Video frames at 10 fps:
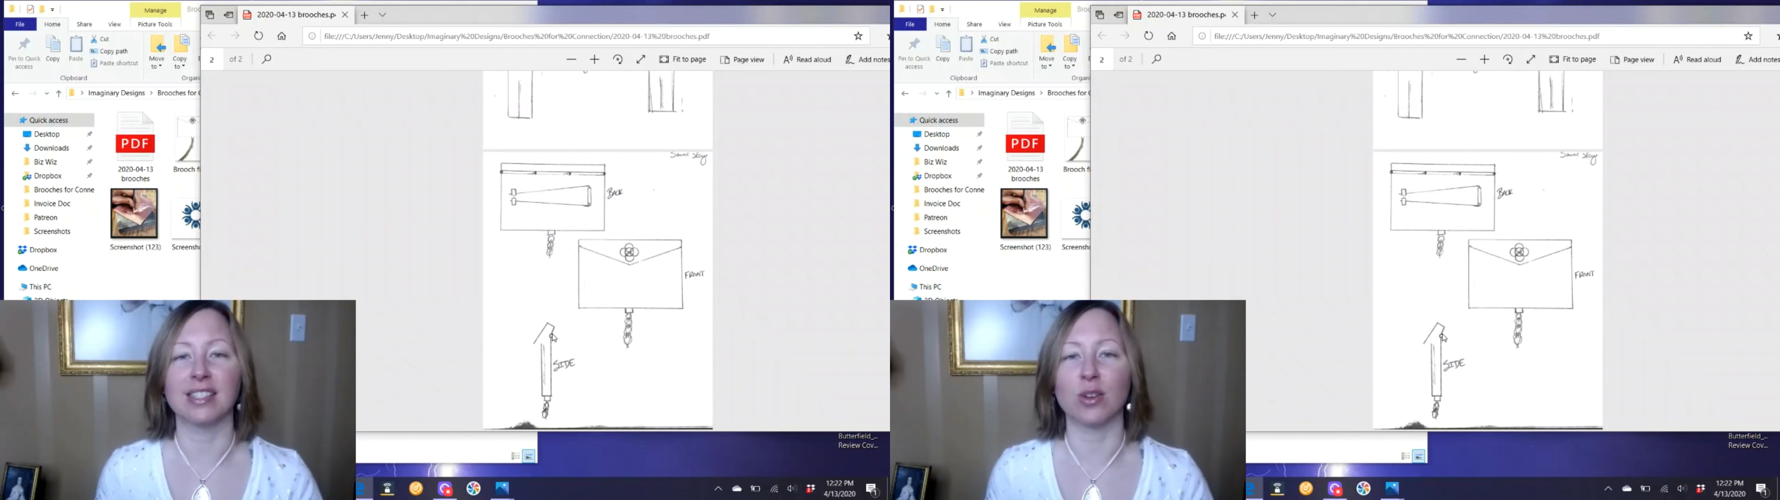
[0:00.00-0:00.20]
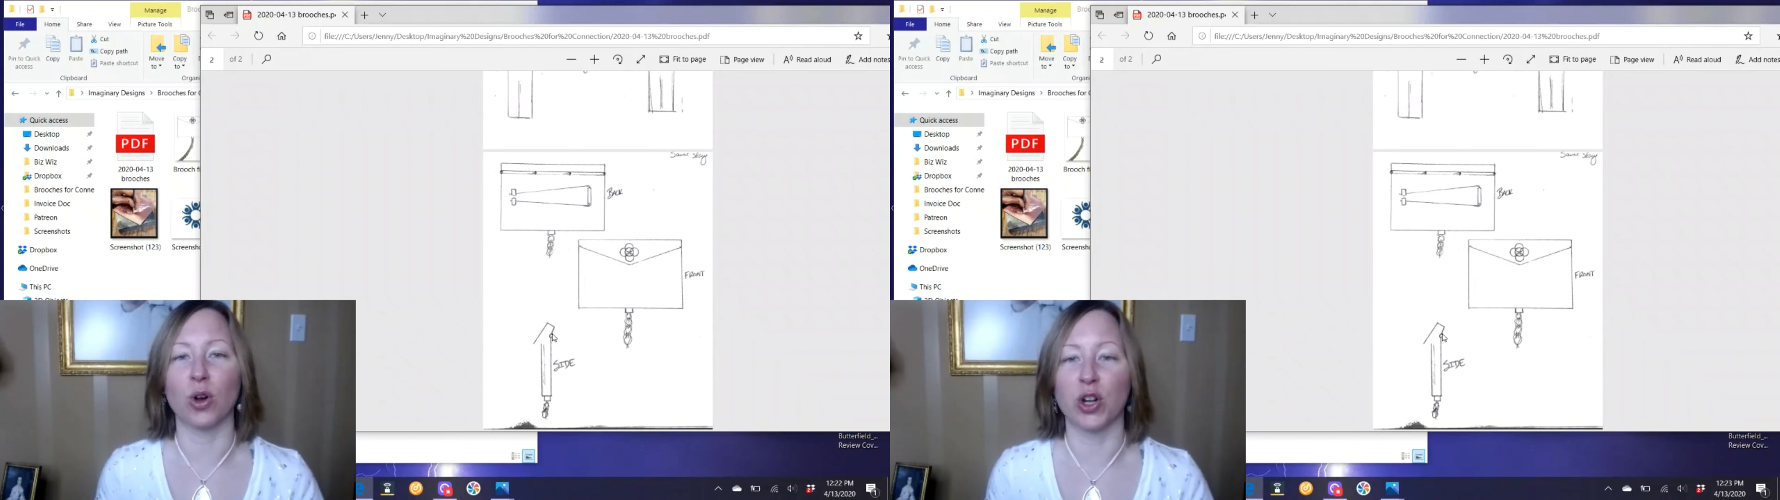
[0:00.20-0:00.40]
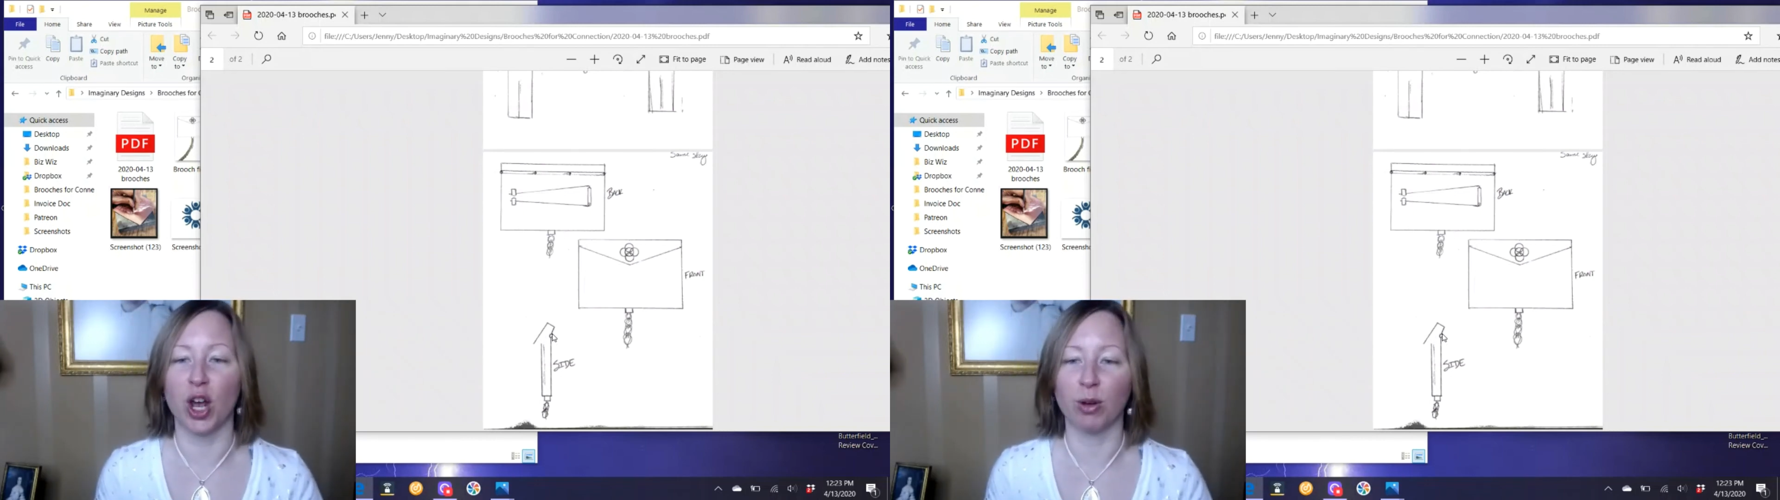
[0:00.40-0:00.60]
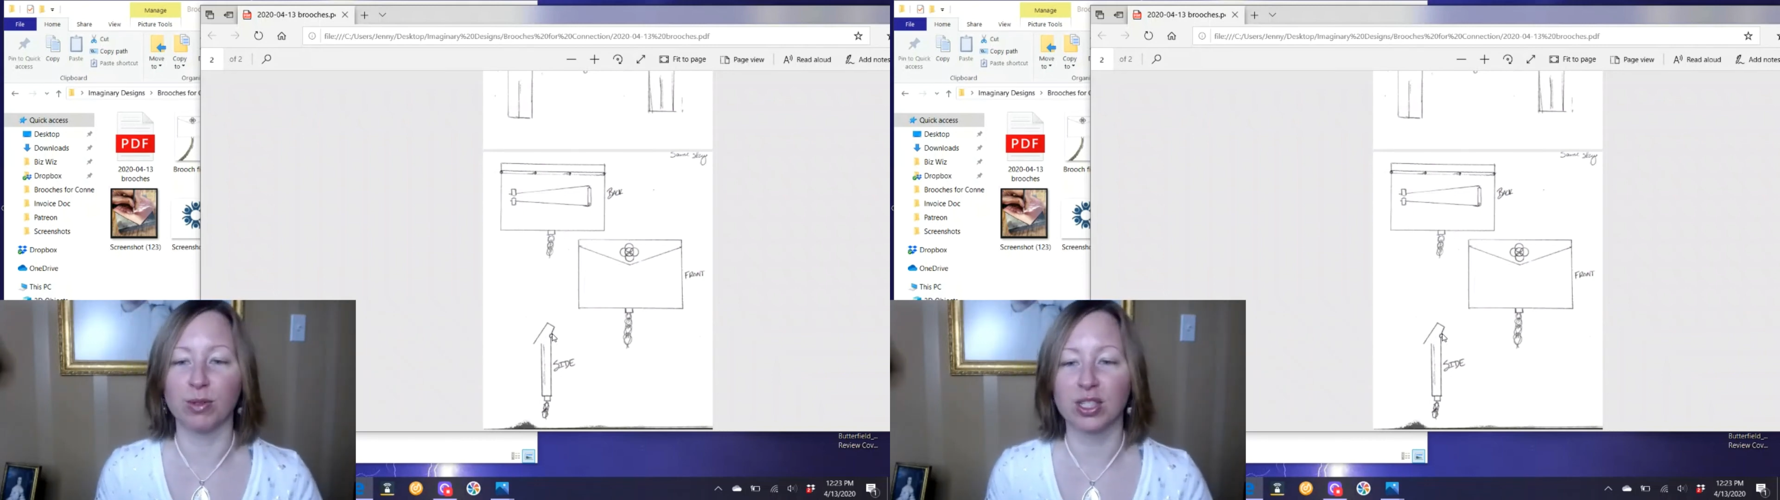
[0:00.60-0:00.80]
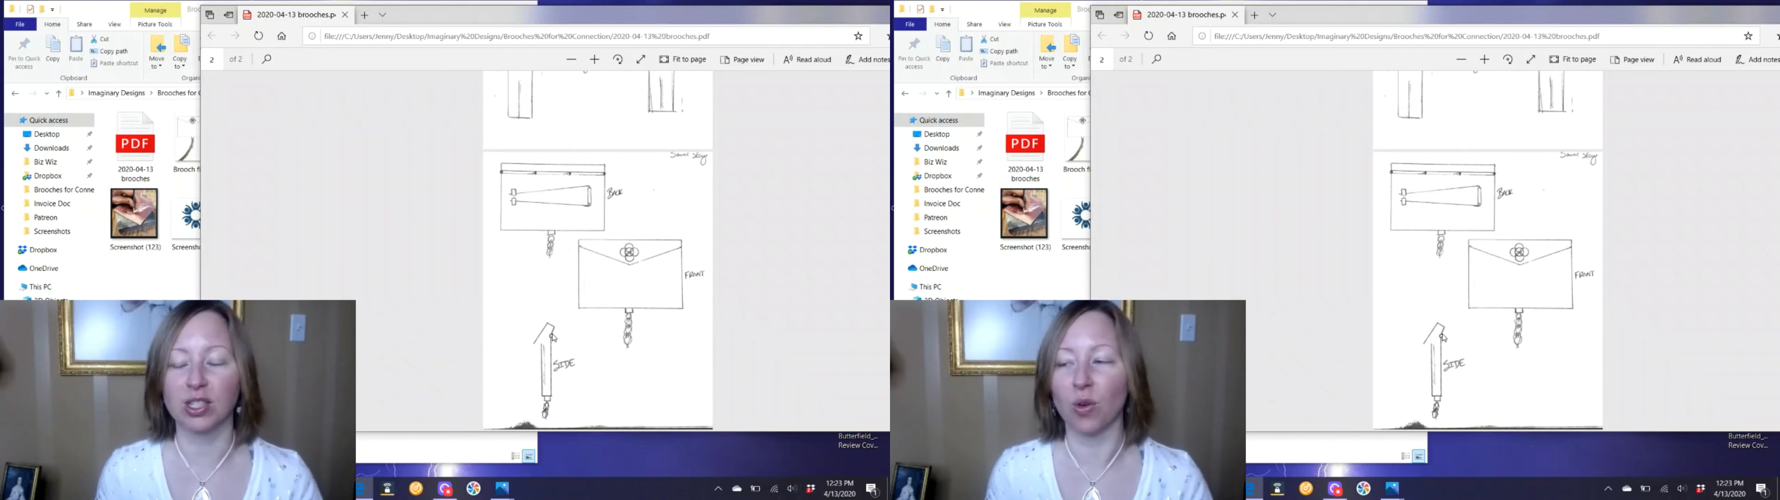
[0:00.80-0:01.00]
or
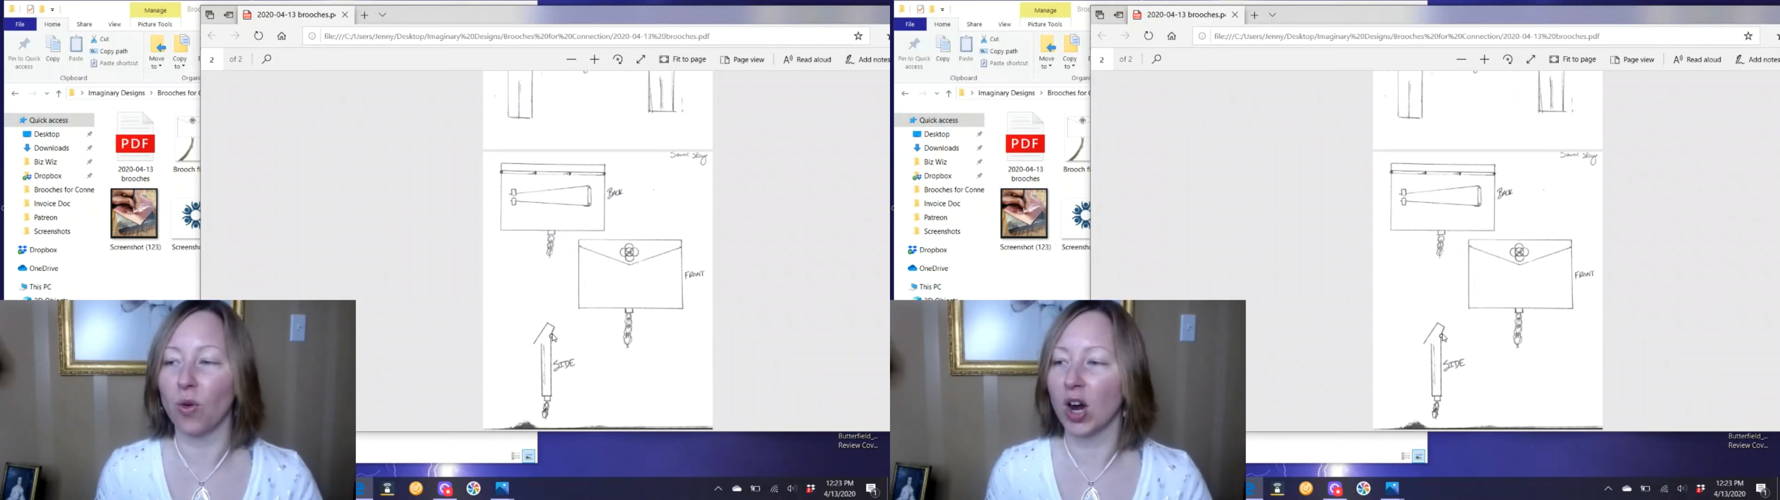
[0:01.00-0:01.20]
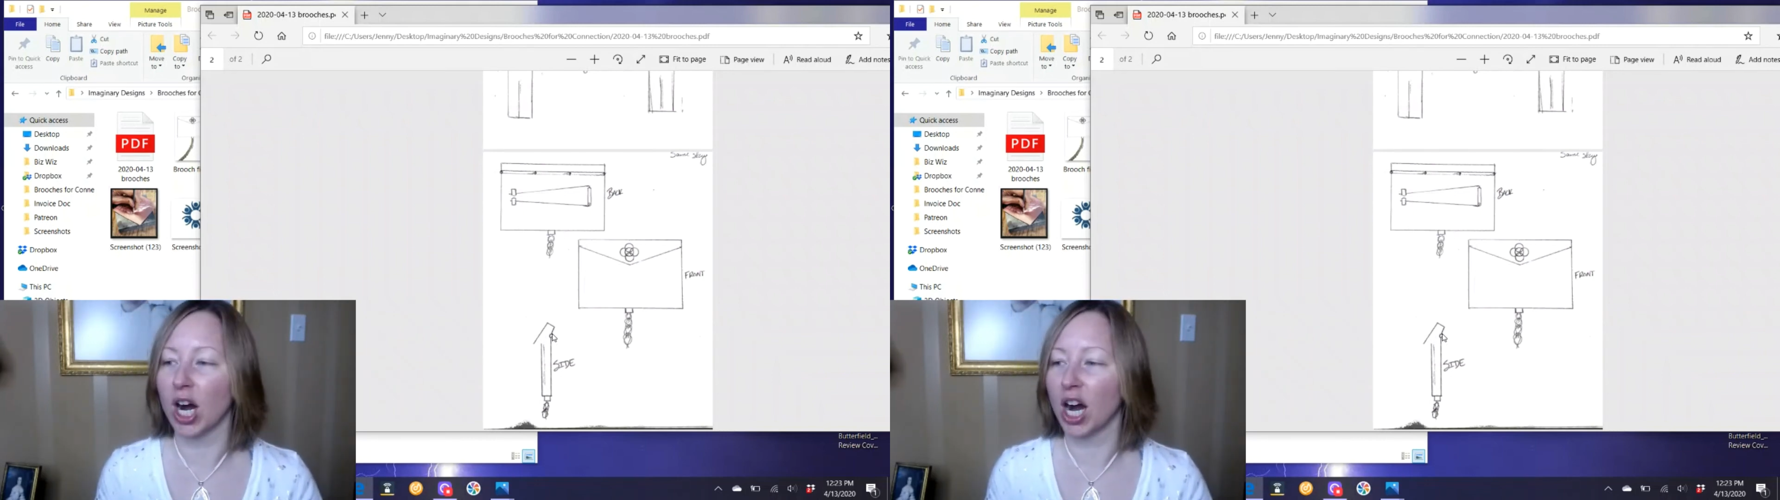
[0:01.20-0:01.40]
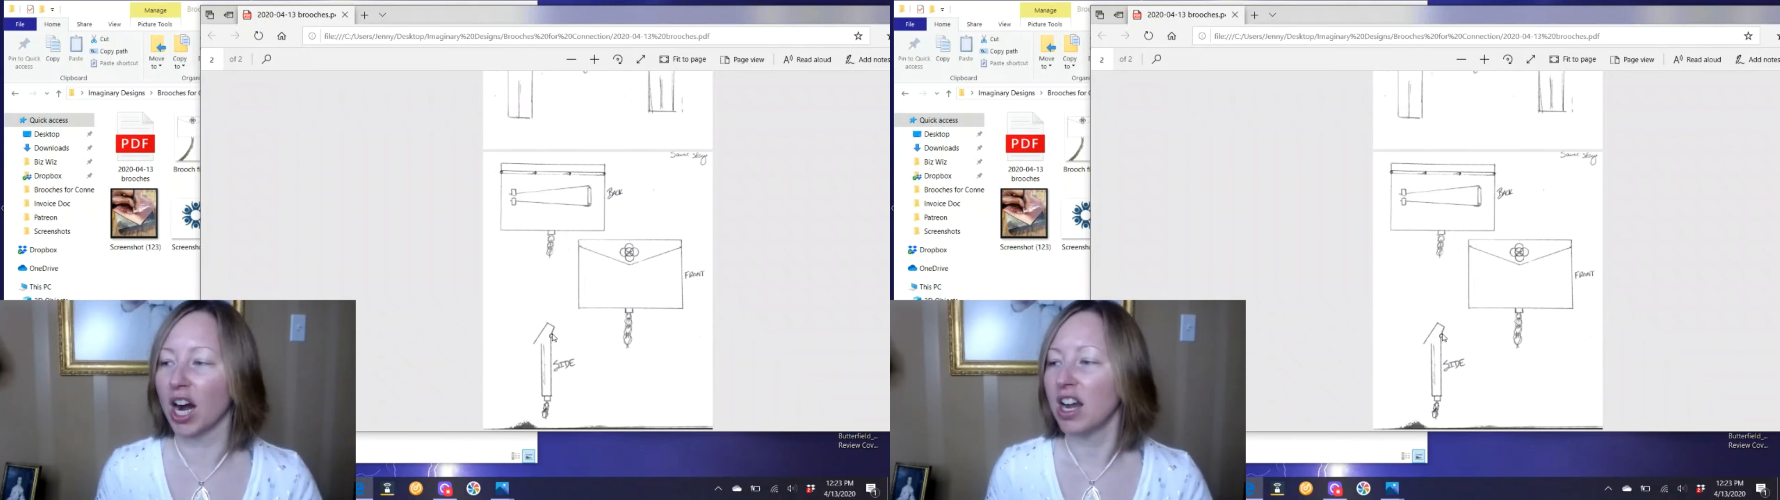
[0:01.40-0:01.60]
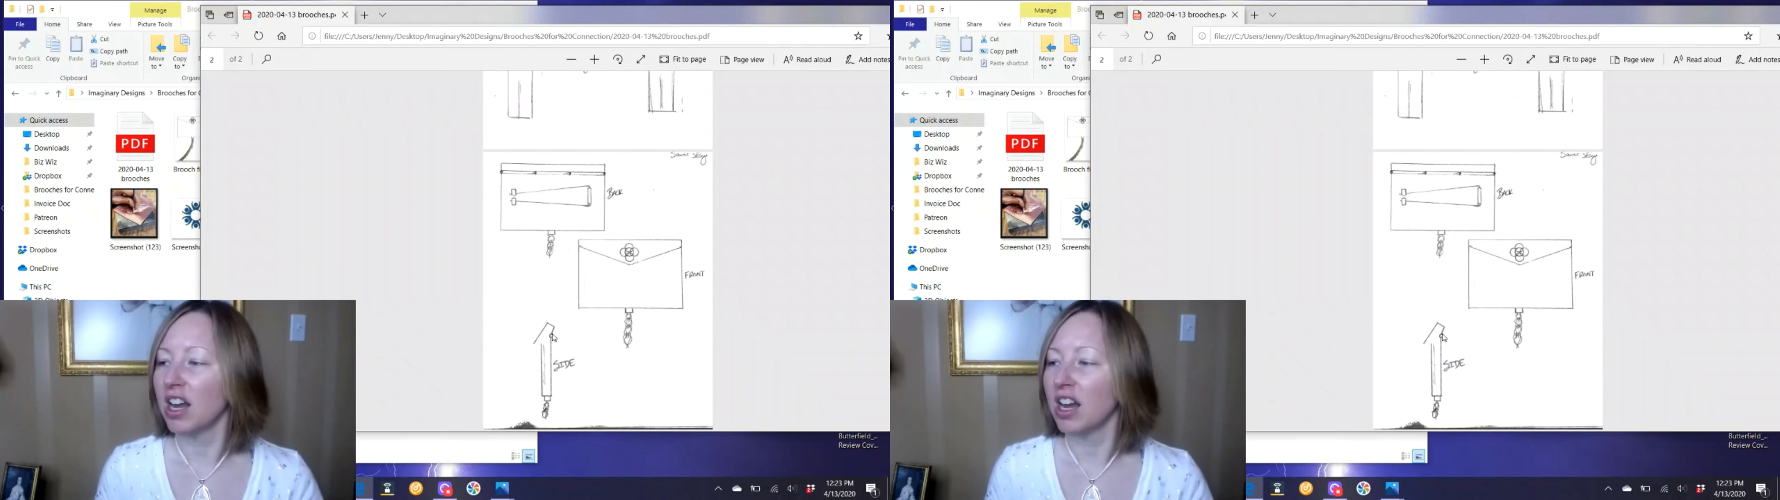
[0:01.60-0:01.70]
notes or